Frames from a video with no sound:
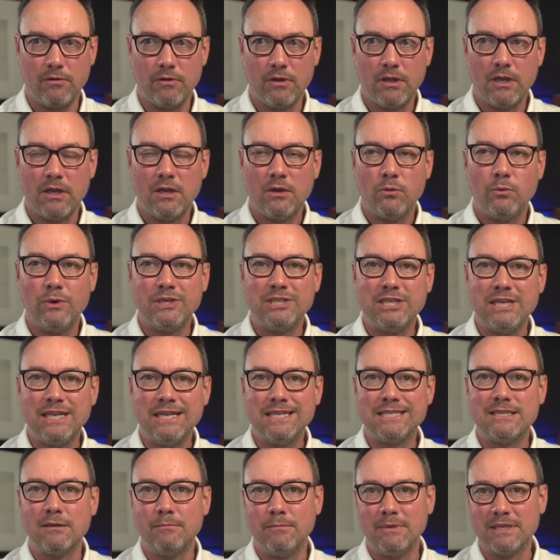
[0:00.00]
which is
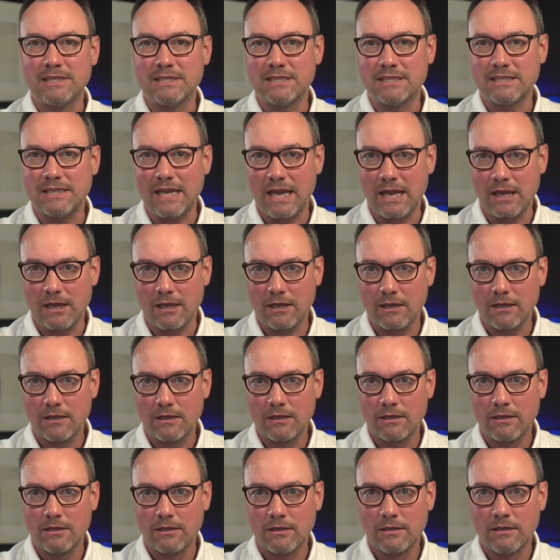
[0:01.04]
a mistake.
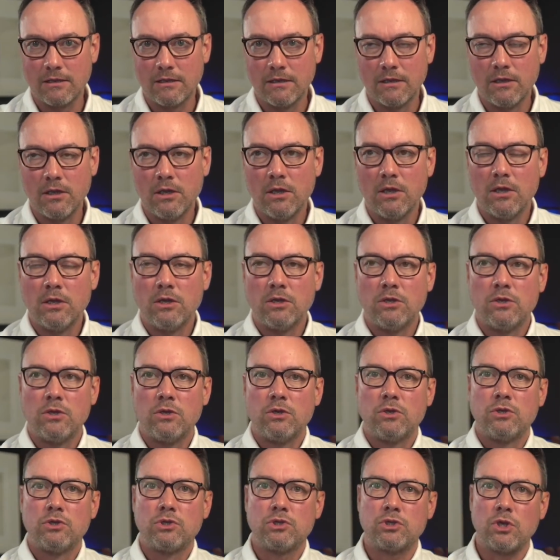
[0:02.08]

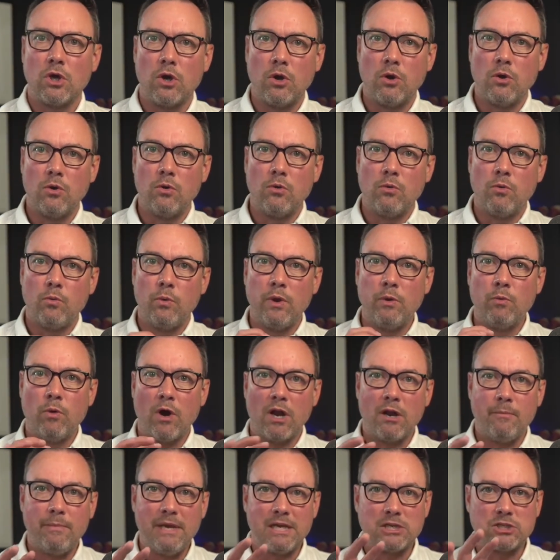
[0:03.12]
So we want to
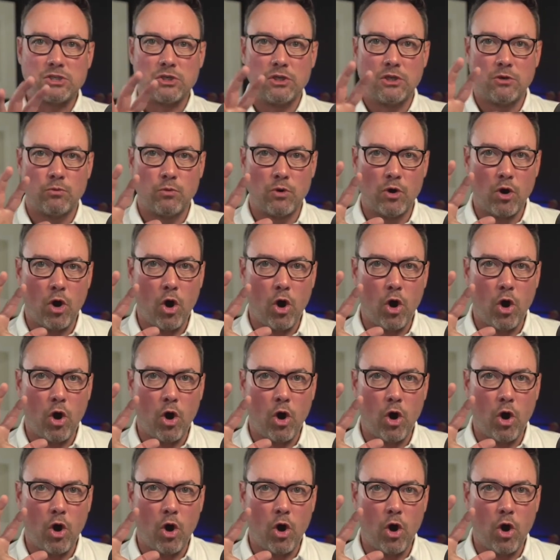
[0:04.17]
make sure that we're